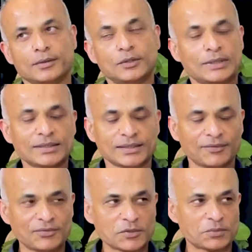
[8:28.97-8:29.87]
Though there's a
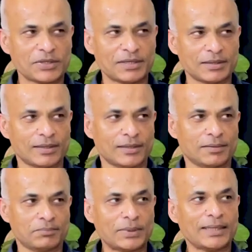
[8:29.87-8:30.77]
difference between
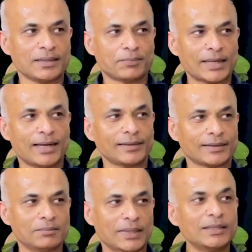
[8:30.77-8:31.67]
playing a prank
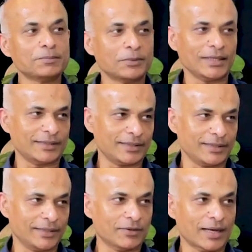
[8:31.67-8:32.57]
and
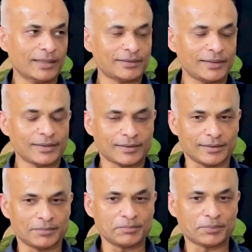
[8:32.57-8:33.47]
manipulating. You know, I think
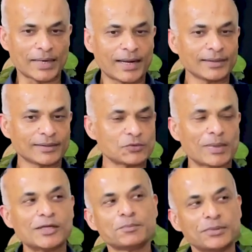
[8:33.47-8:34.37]
prank is
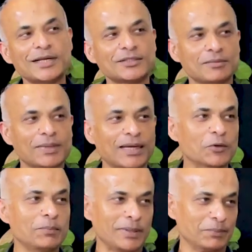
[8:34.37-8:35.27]
manipulation by
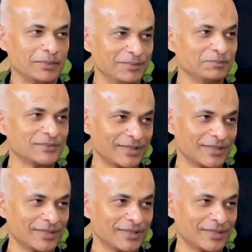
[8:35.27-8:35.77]
good people.